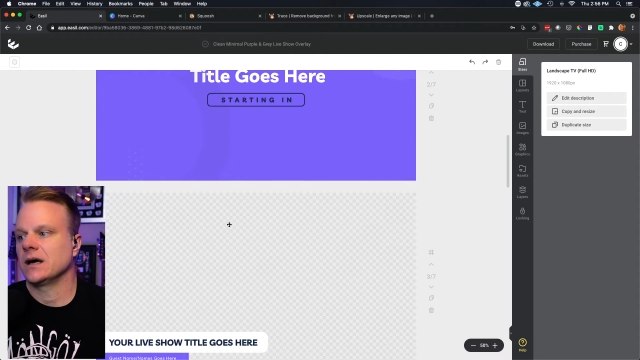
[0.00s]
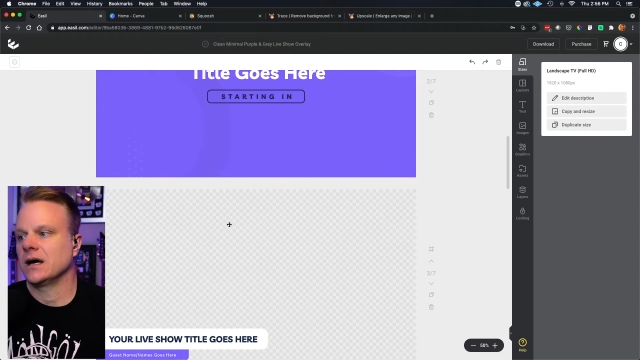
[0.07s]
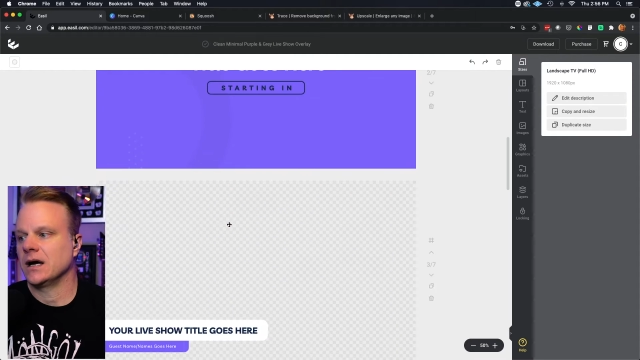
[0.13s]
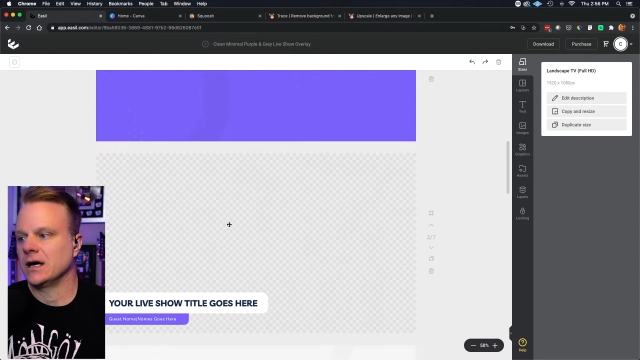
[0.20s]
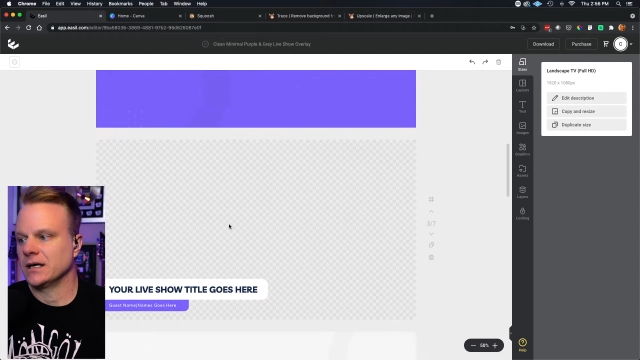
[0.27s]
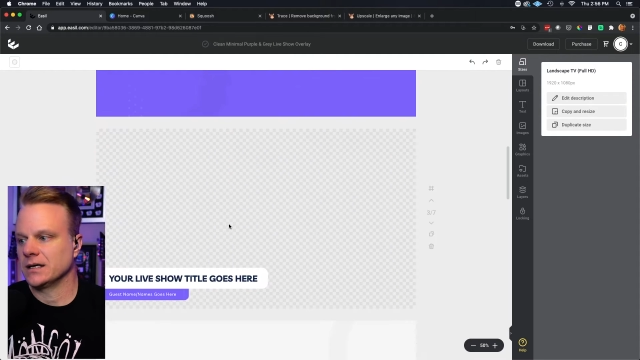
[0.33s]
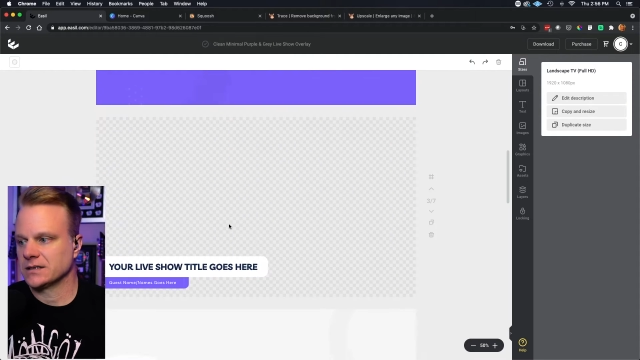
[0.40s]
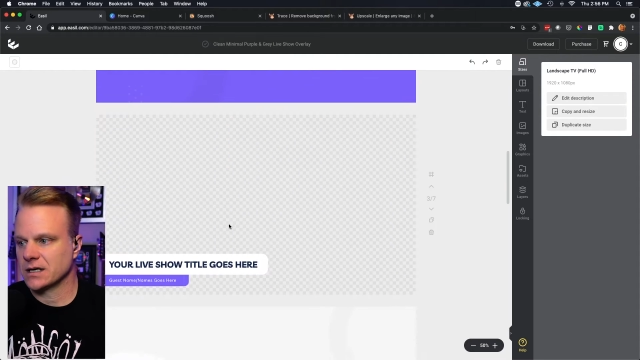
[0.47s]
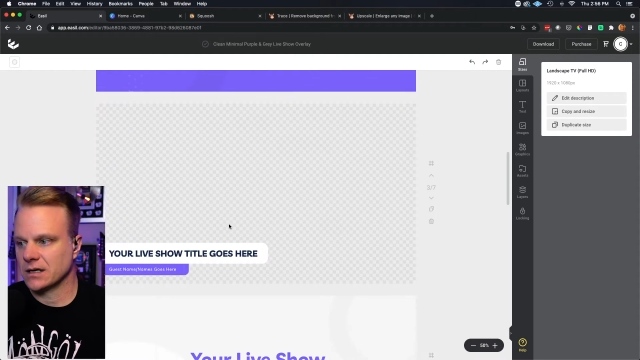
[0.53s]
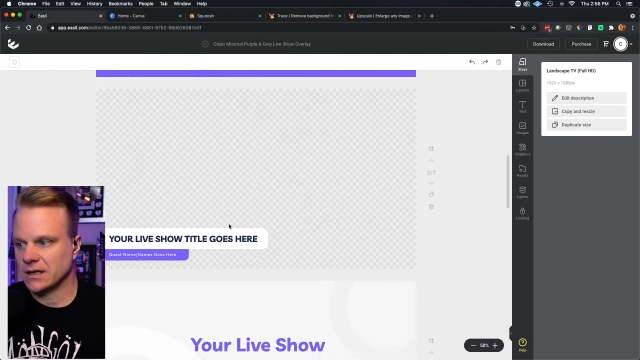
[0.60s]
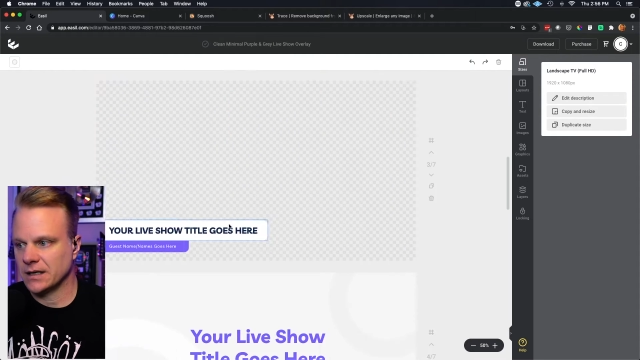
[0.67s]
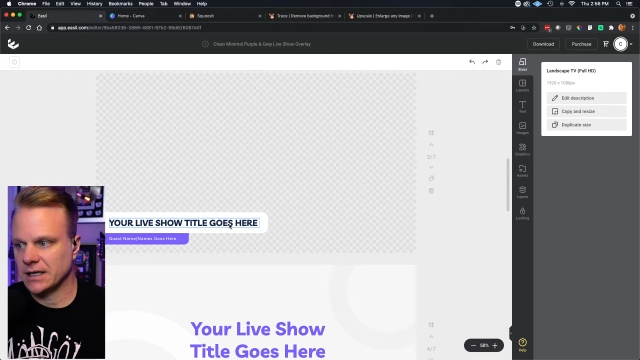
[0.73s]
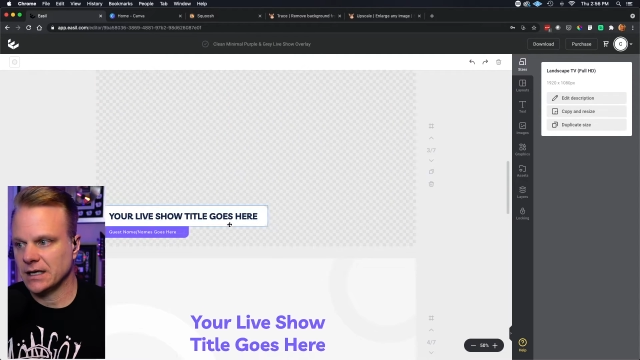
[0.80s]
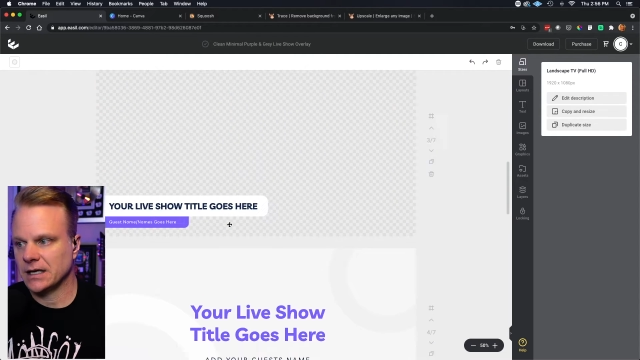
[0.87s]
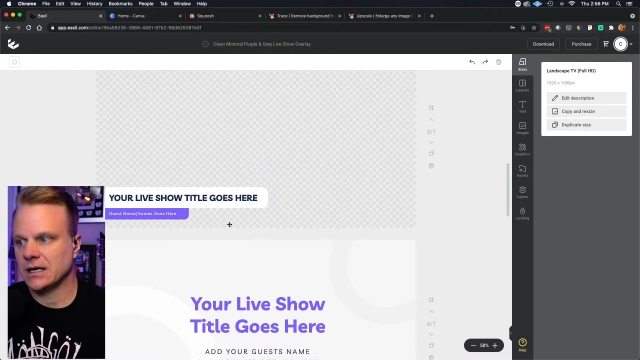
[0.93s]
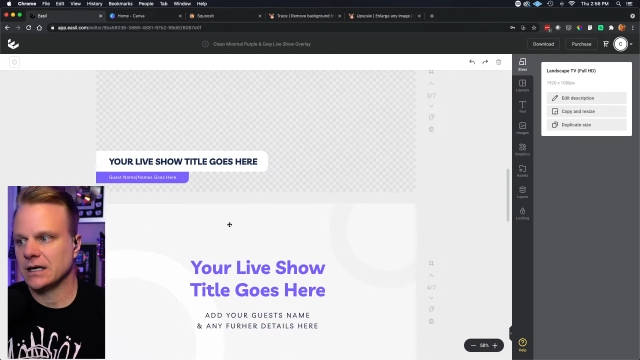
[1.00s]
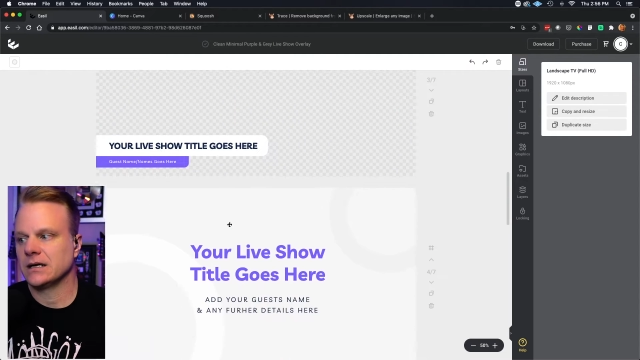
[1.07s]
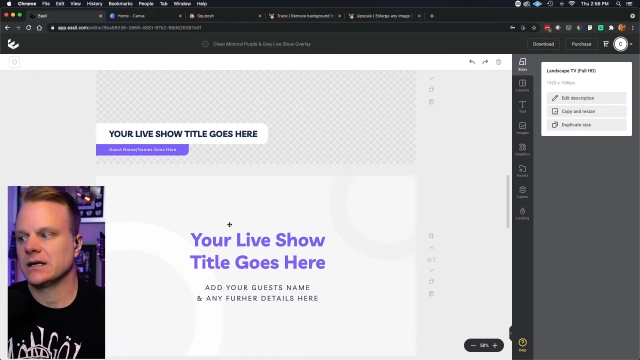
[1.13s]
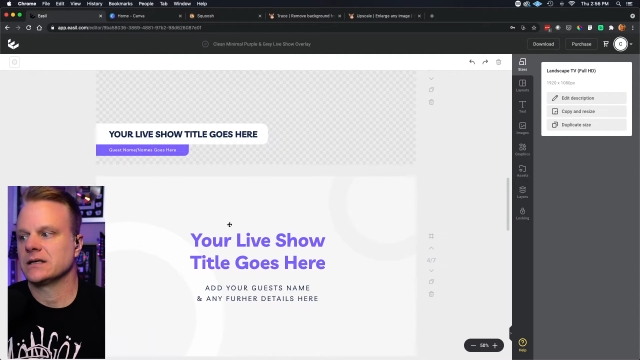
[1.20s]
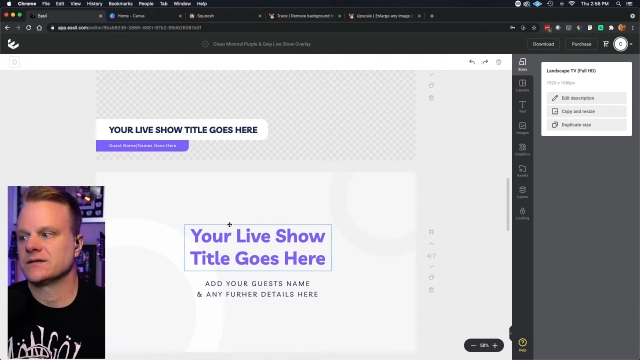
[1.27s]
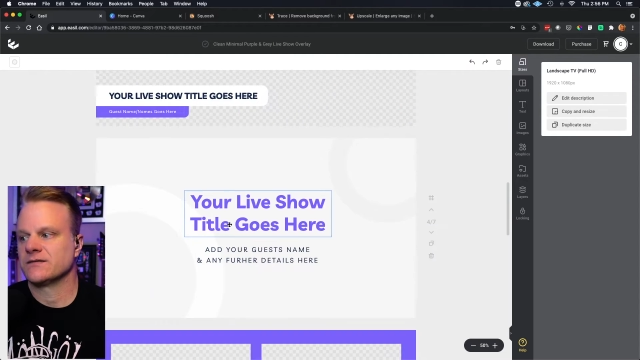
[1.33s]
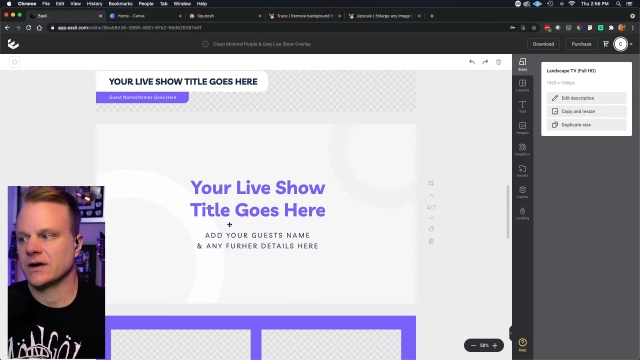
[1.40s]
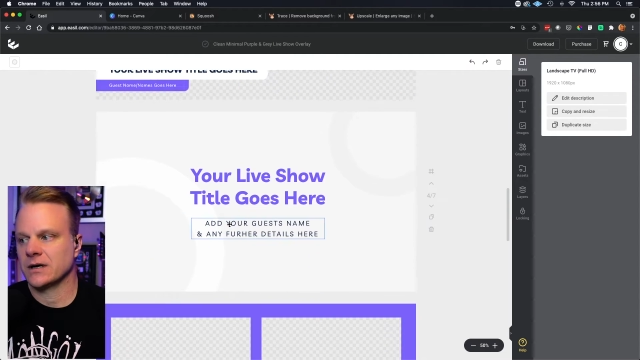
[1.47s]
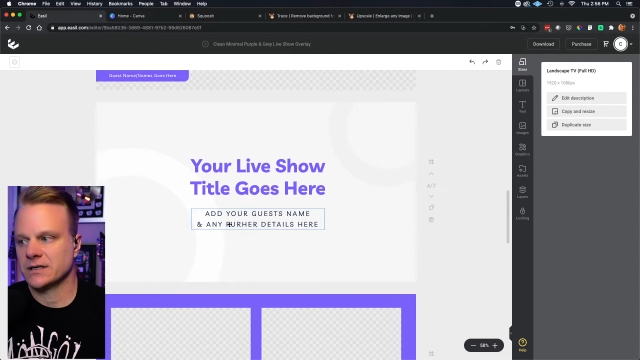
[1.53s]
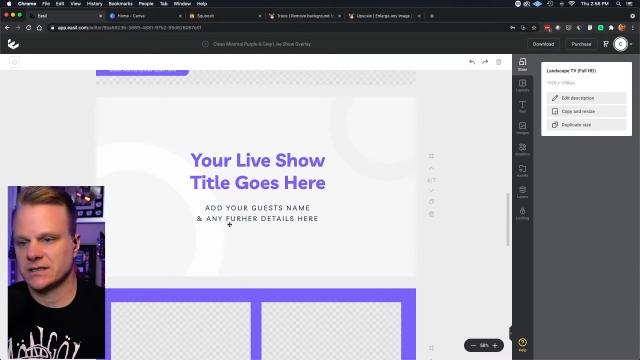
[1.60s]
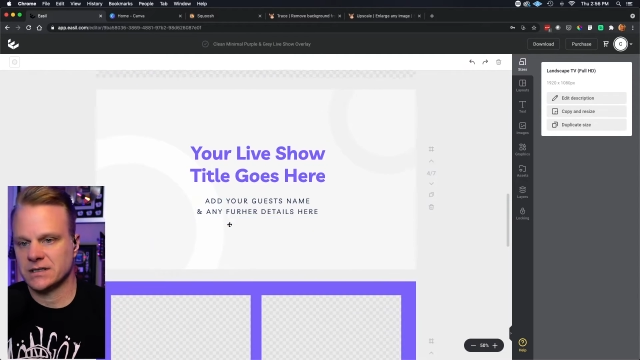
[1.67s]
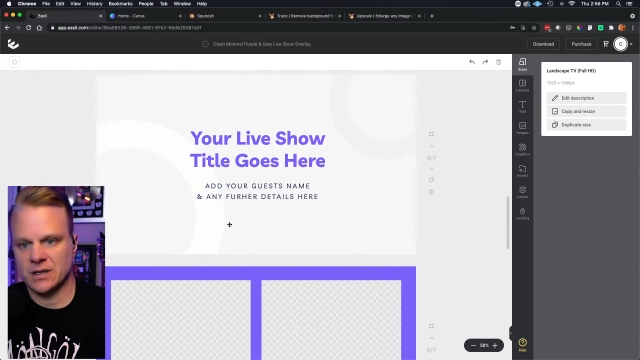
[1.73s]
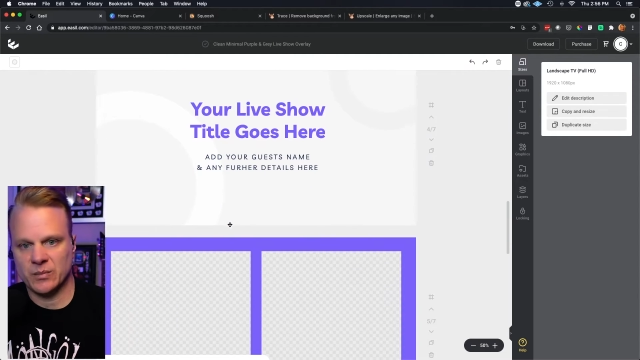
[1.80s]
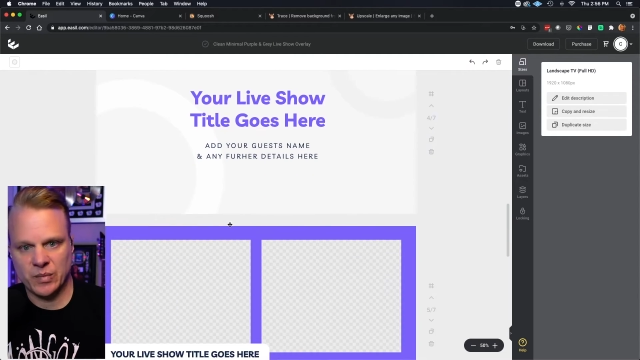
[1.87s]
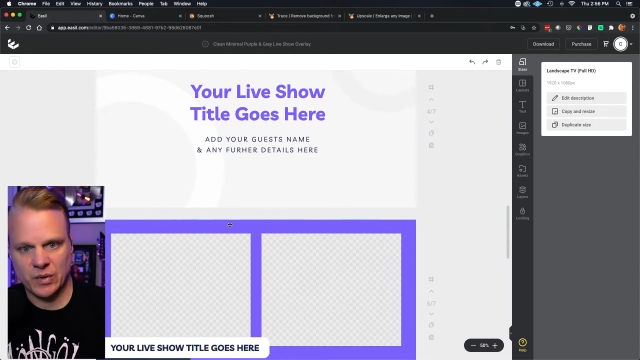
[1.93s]
it's clean, it's very
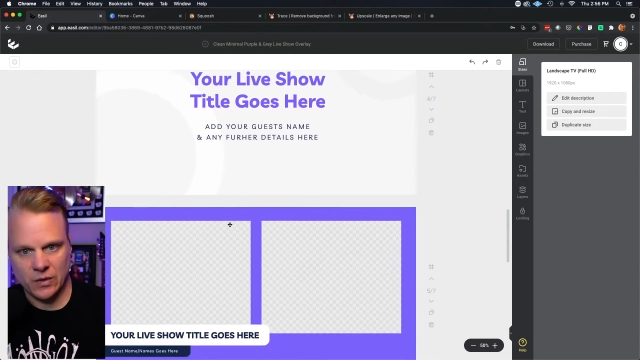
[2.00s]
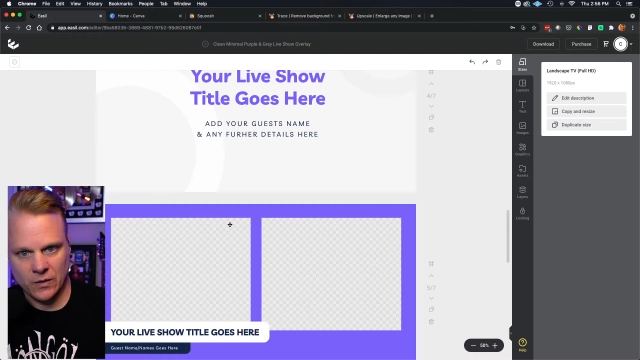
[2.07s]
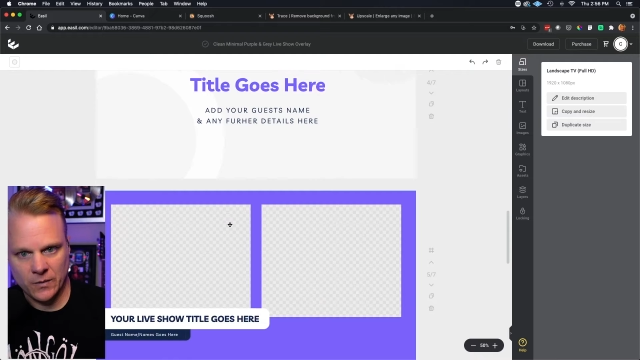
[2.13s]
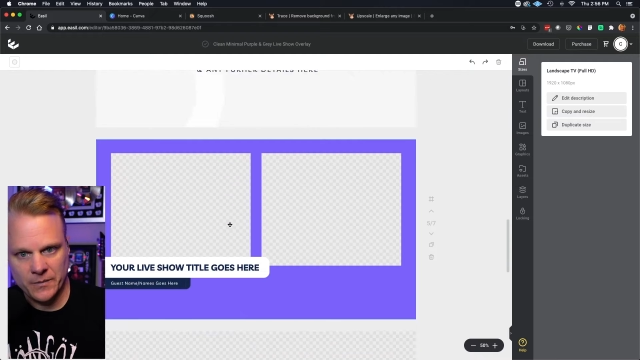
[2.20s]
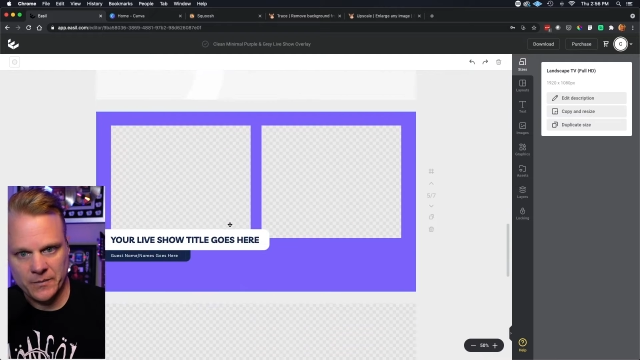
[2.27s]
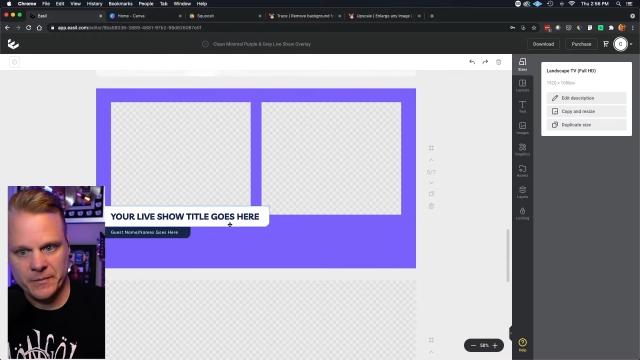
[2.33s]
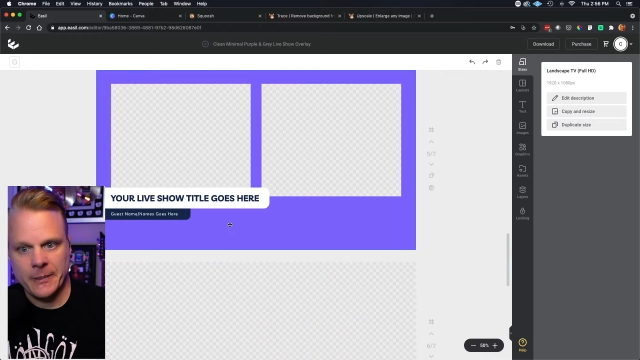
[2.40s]
simple.